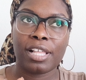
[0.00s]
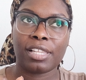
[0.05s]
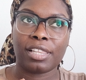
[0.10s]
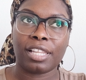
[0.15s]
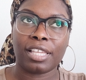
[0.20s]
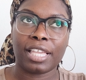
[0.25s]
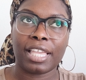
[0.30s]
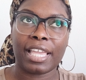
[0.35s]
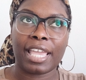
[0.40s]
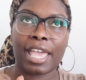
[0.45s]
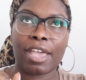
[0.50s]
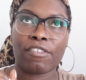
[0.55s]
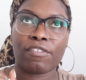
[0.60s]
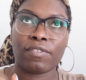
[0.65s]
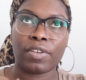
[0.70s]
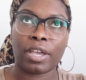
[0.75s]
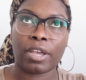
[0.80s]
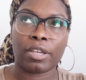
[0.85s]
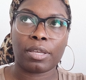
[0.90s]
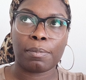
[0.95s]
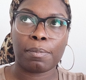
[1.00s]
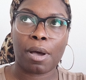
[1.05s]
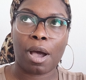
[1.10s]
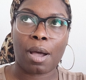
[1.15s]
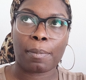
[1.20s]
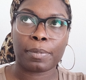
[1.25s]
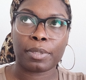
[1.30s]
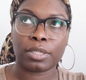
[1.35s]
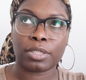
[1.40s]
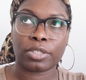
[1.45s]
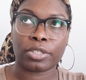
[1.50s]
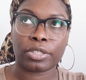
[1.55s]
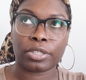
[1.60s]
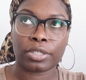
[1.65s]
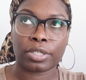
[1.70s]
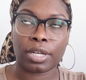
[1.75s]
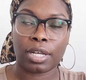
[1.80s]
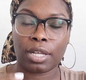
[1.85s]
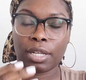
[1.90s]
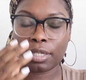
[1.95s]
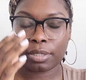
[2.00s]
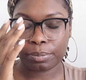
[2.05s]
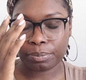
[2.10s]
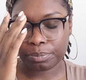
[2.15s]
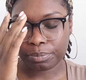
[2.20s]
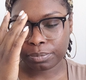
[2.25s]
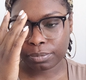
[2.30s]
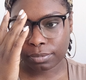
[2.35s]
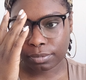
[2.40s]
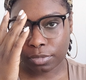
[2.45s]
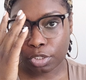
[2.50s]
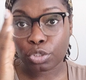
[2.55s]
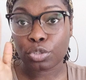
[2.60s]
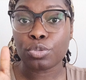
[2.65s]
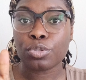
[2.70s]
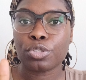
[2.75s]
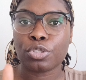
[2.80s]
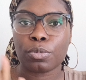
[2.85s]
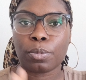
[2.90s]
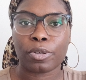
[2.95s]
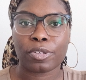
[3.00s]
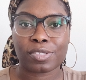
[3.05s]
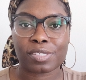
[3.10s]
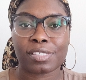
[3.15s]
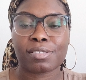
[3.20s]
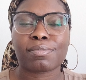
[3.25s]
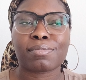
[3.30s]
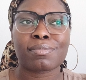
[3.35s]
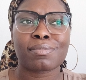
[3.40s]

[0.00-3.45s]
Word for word: looking at very popular um, YouTubers